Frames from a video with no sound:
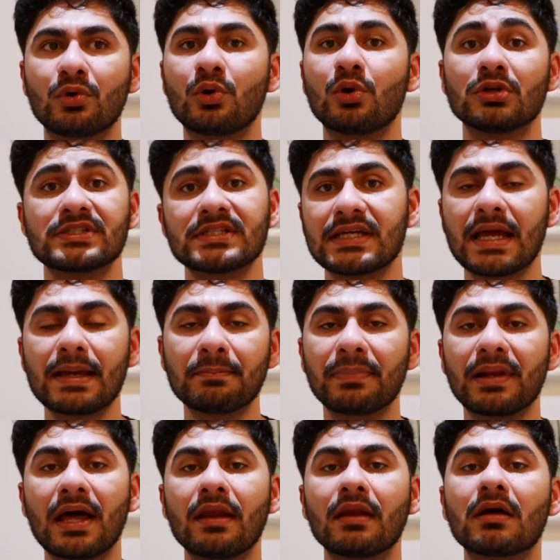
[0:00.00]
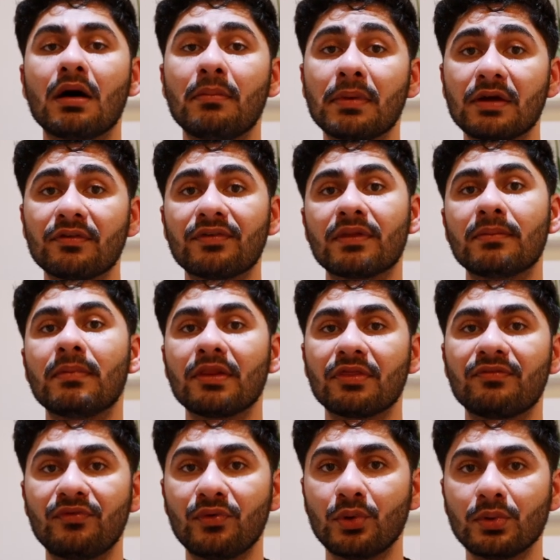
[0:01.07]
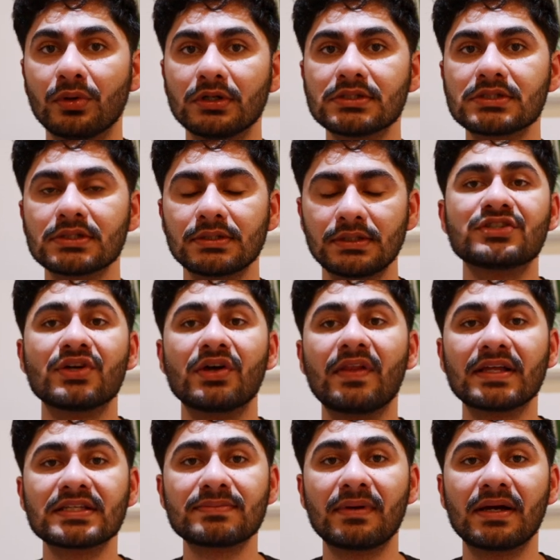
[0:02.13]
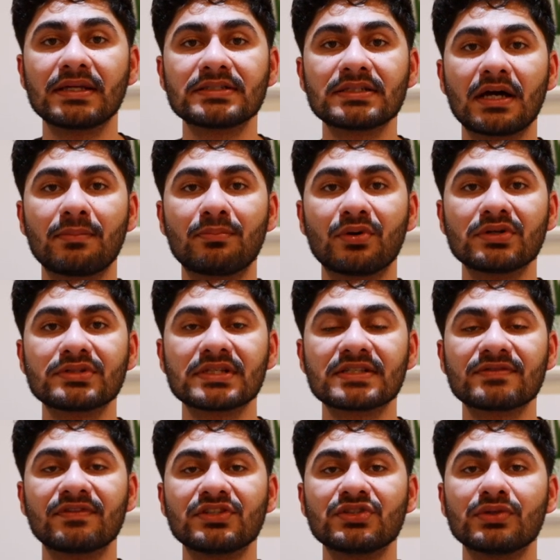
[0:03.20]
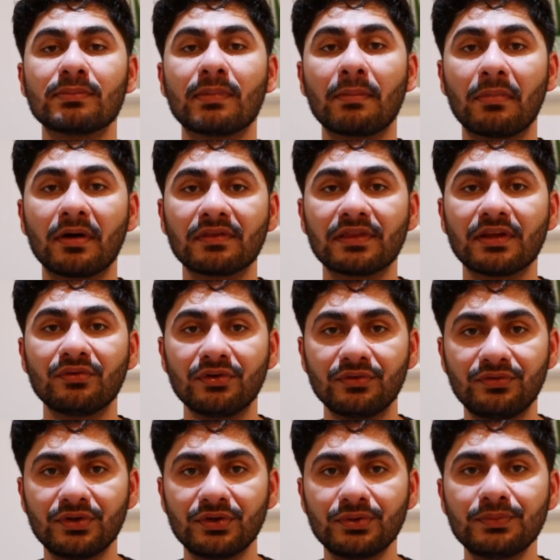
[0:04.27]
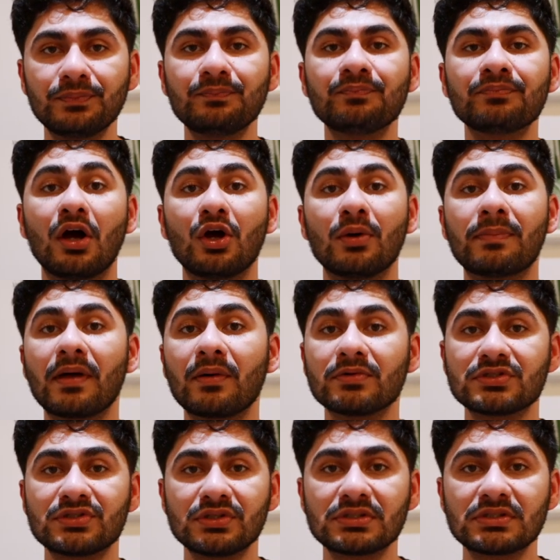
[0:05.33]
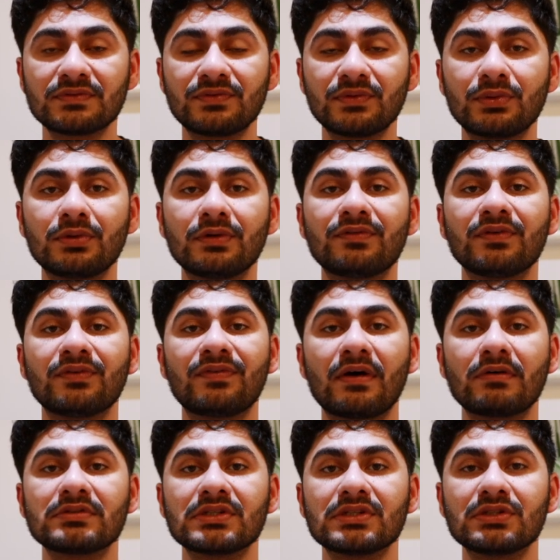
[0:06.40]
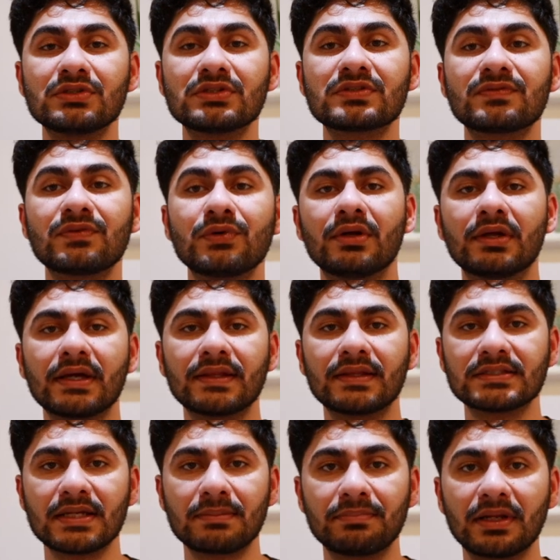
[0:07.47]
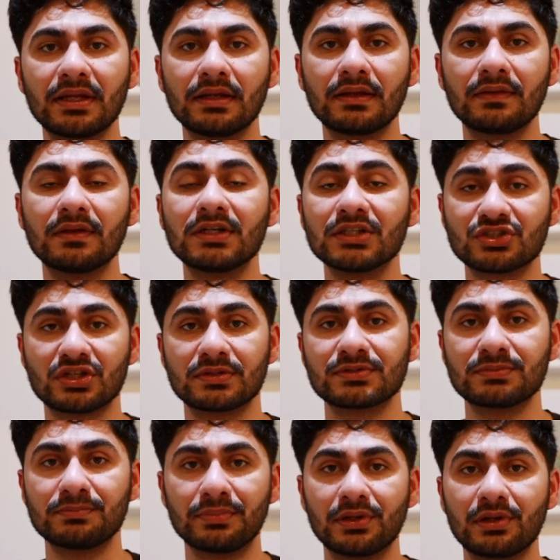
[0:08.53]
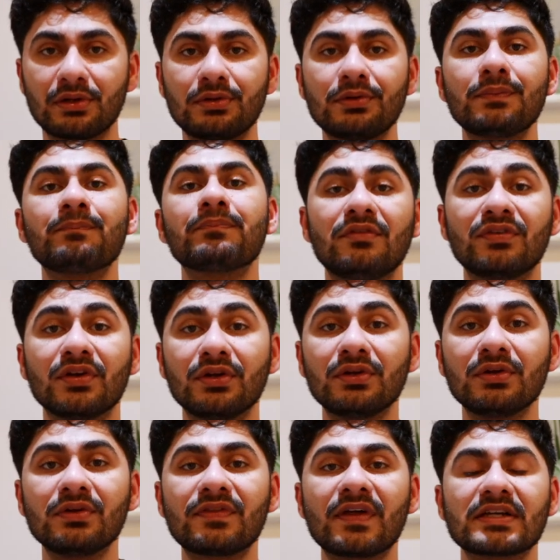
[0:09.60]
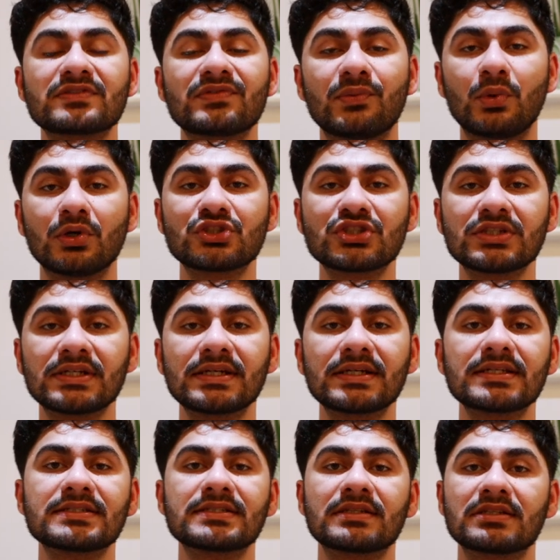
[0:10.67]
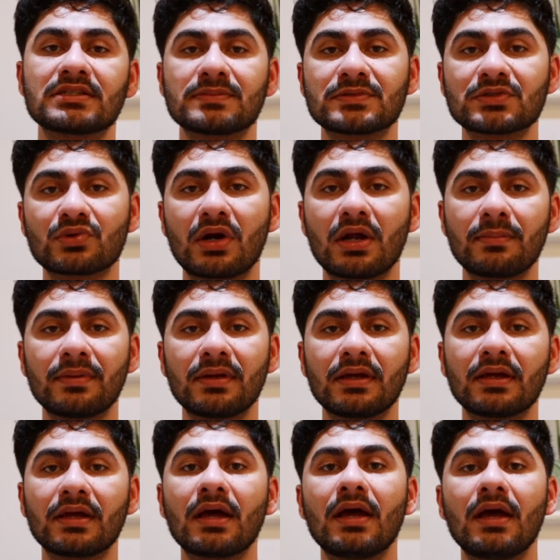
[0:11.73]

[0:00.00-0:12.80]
got a game plan coming for the month forward. So that's my entire process for doing my monthly review. I hope that was useful. If you found it useful, you can get the template in the description below. If you're new, thanks for watching. Consider subscribing